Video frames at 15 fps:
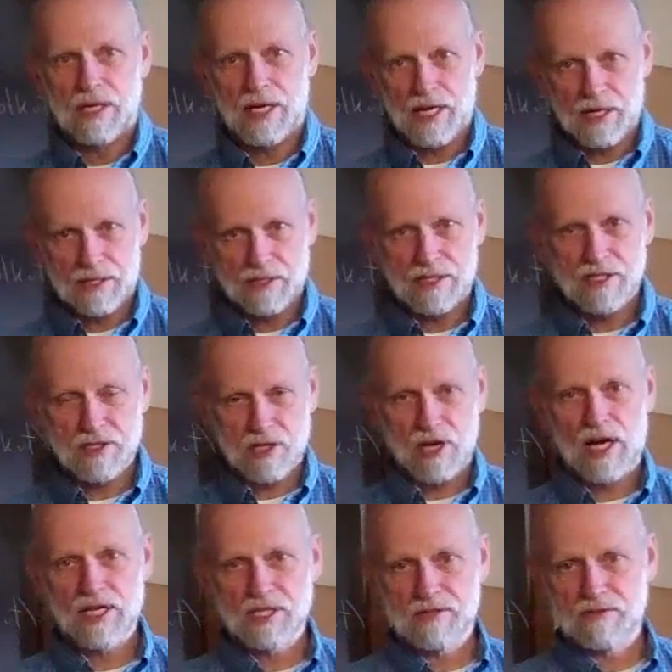and these
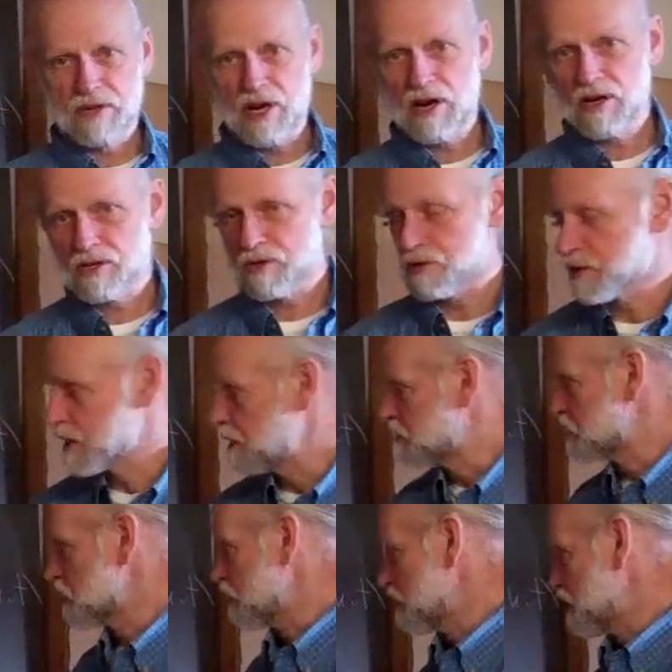kinds of characters keep
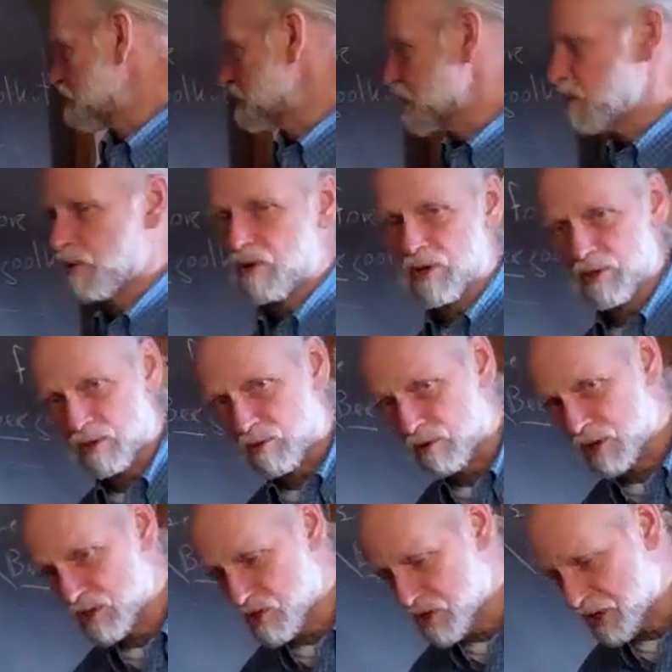showing up. The oracle,
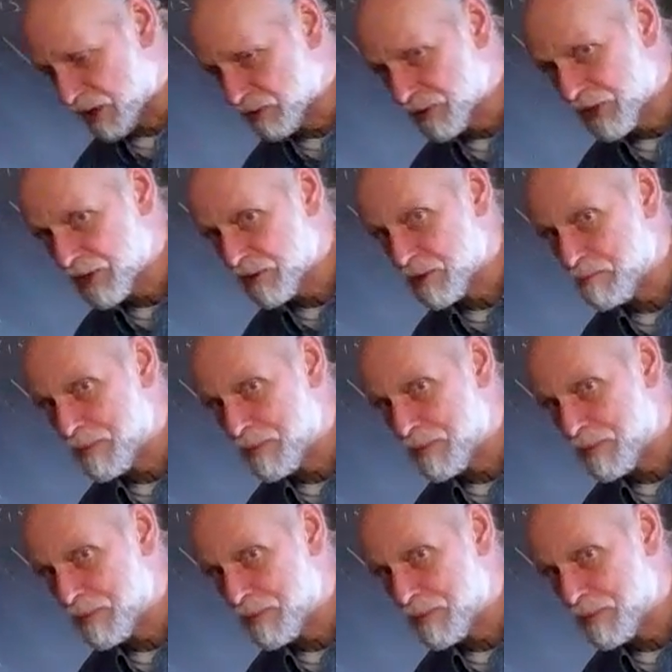consulting the